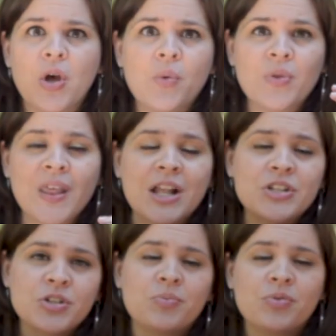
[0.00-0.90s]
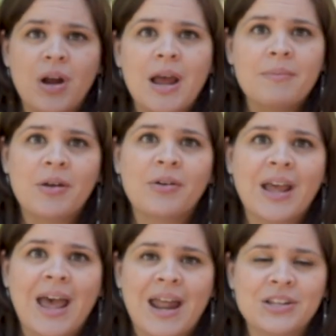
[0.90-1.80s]
when that's your primary
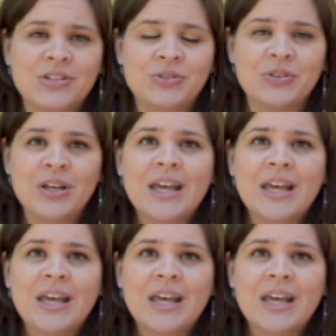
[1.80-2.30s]
attitude,